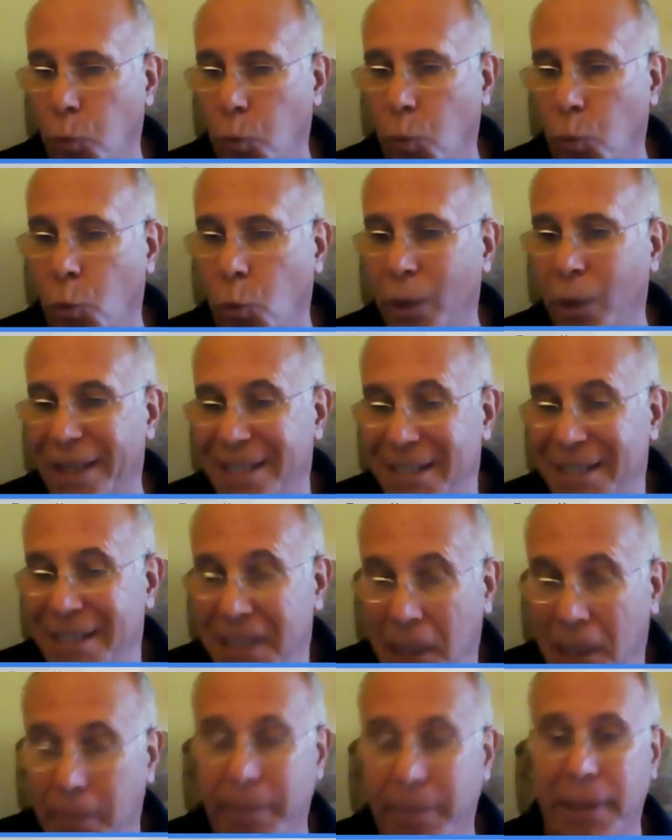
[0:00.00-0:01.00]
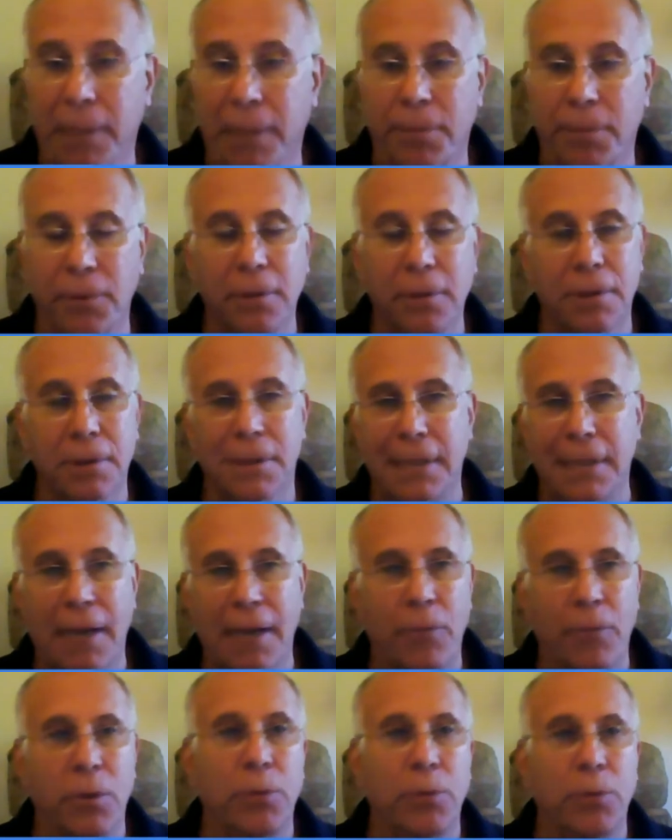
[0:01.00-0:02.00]
with some people, it's not
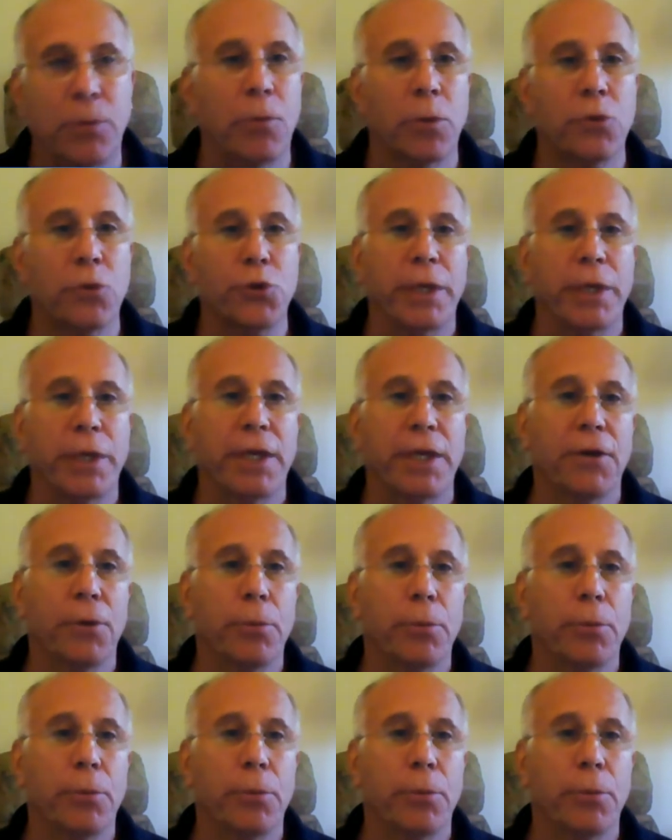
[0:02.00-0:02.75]
with what we're doing here,